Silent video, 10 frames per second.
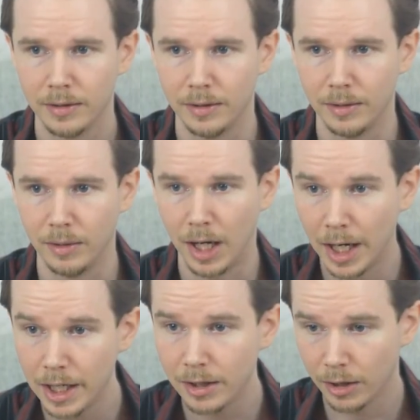
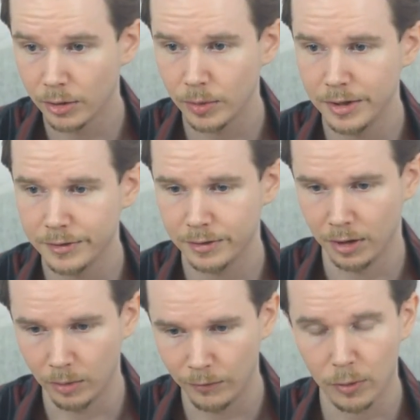Countries, you
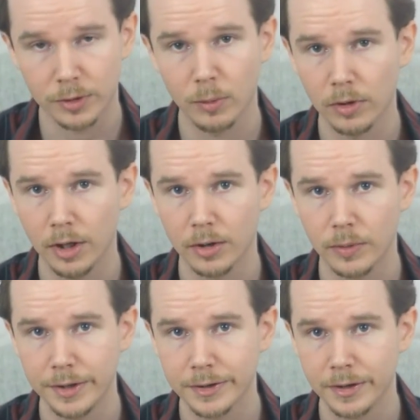know, first world
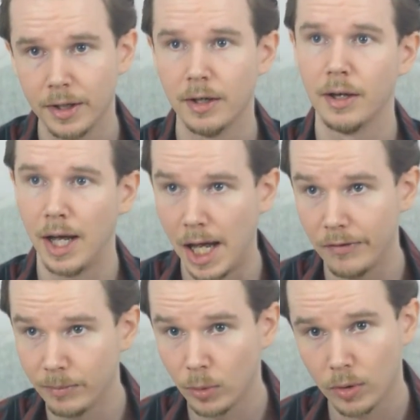countries,
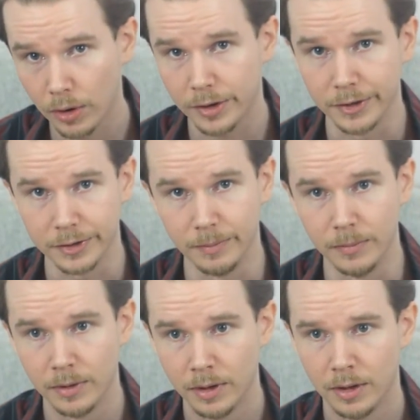have more
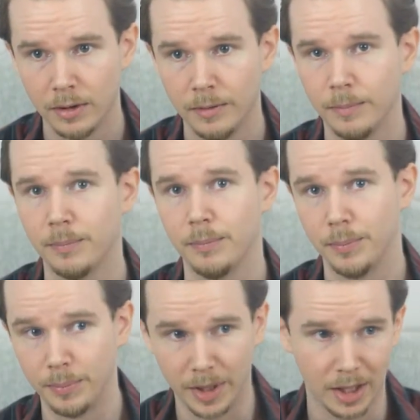autism
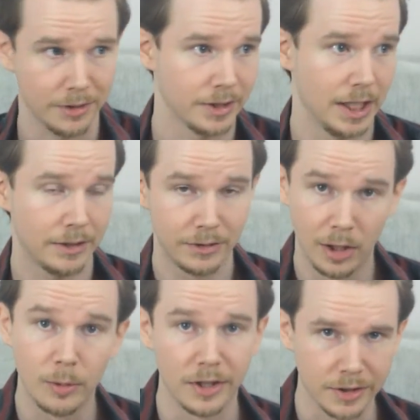because it gets
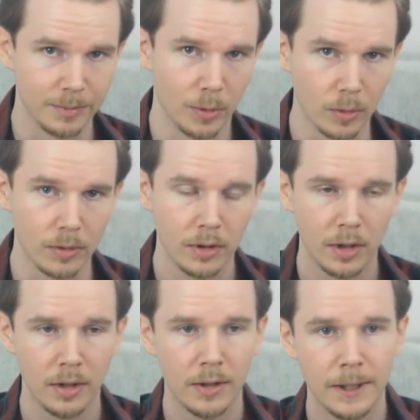noticed more.
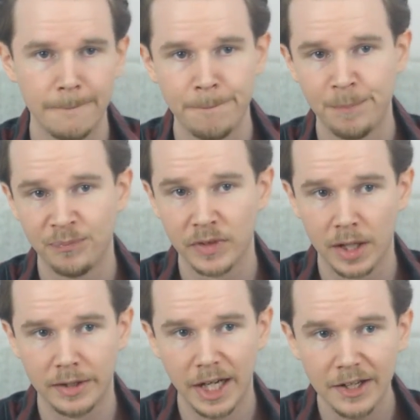
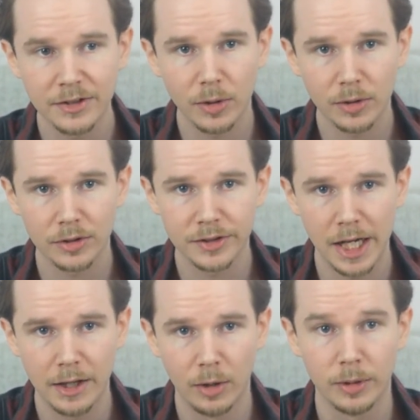That's not to
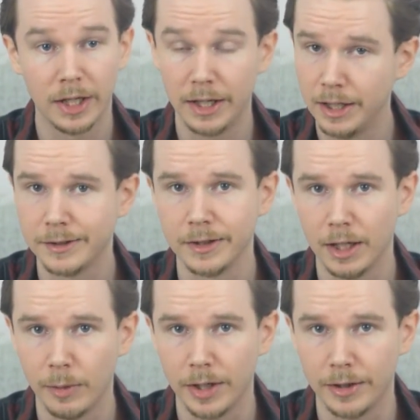say, though, that it isn't
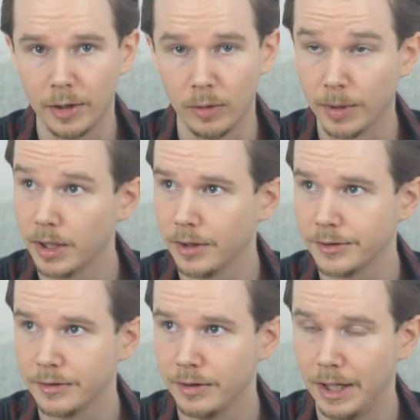hereditary,
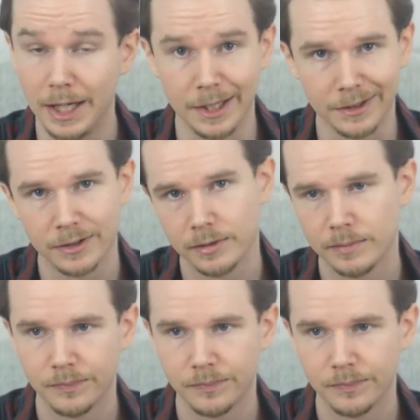because it is.